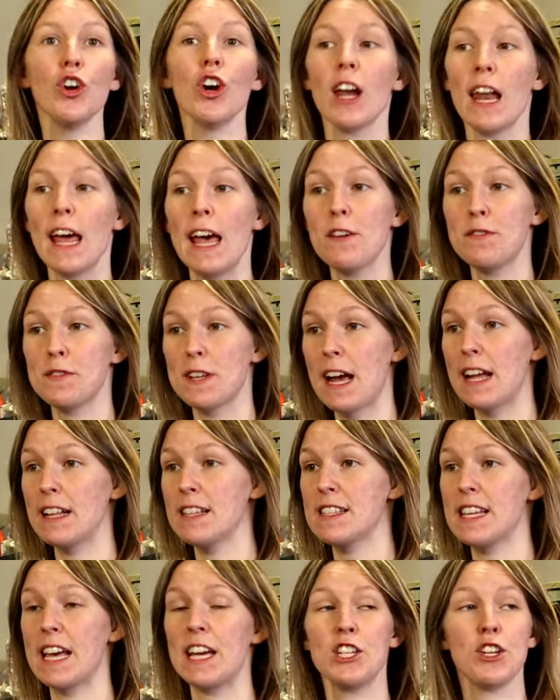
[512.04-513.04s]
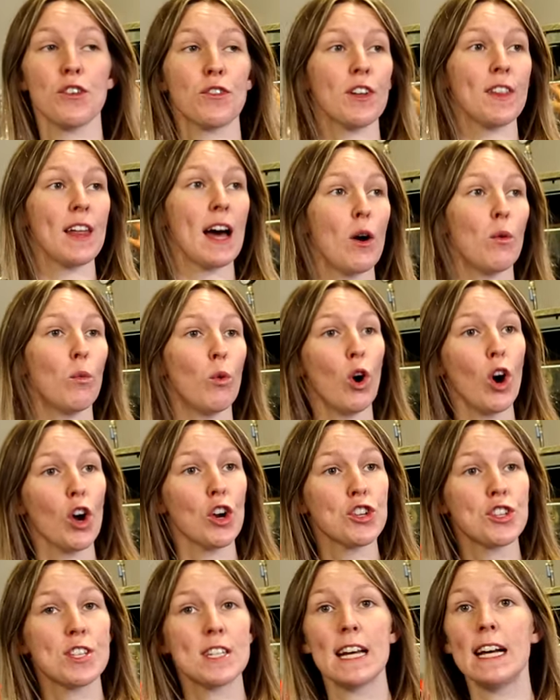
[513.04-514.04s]
your left hand side you've got that
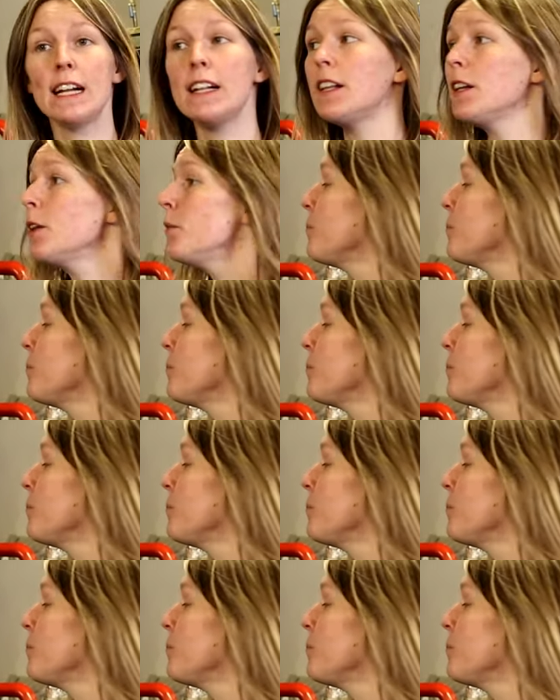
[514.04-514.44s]
wash still.